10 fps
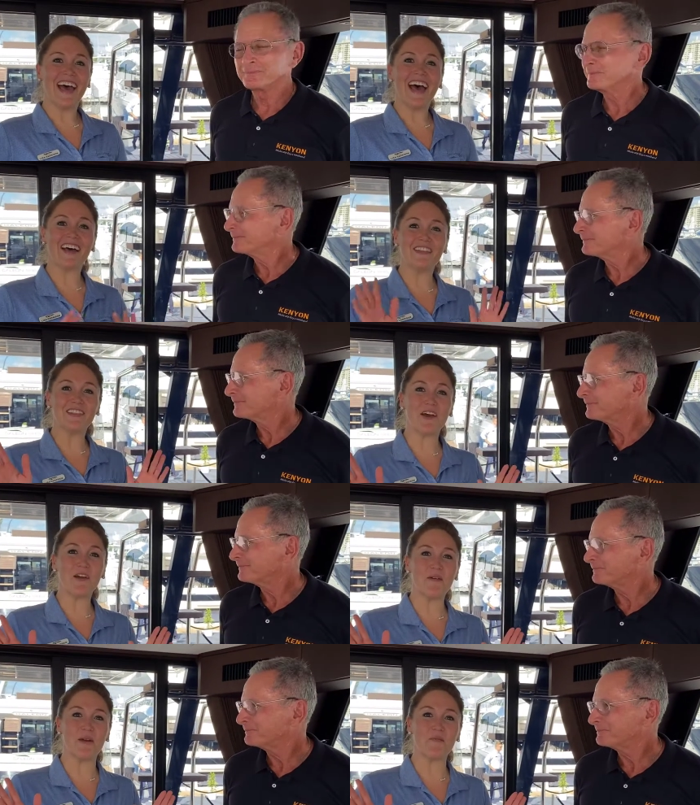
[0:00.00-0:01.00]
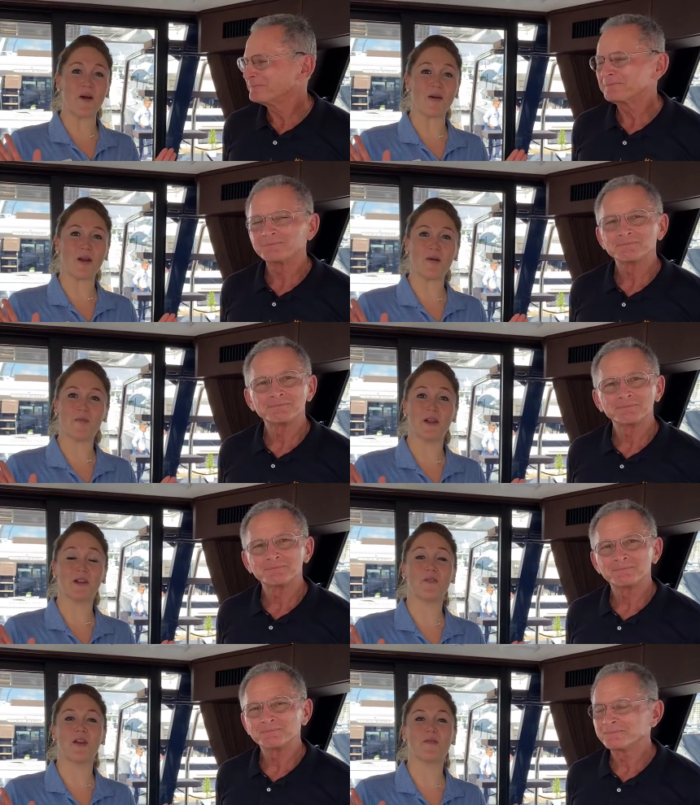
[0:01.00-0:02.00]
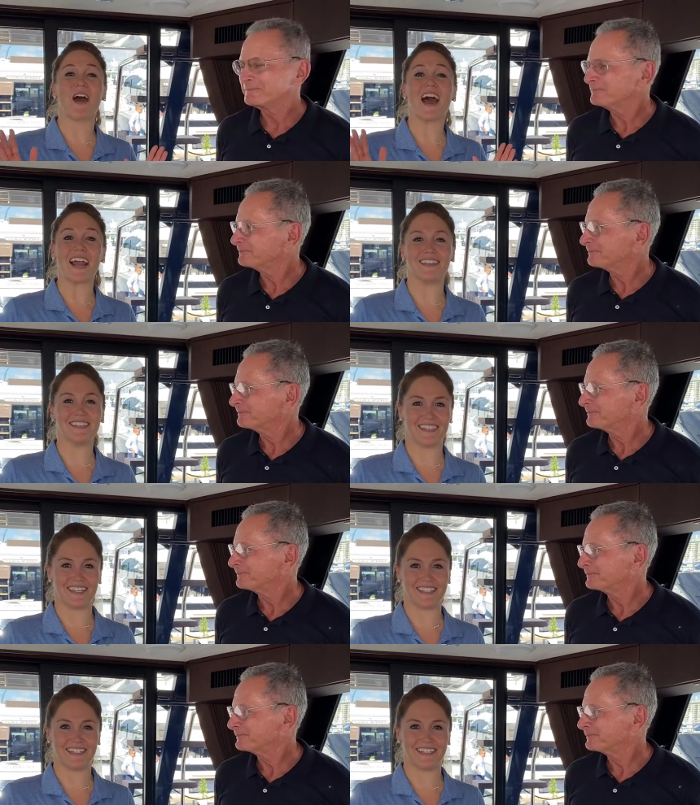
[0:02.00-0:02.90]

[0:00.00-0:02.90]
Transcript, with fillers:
Speaker 1: Hello and welcome. We are going behind the scenes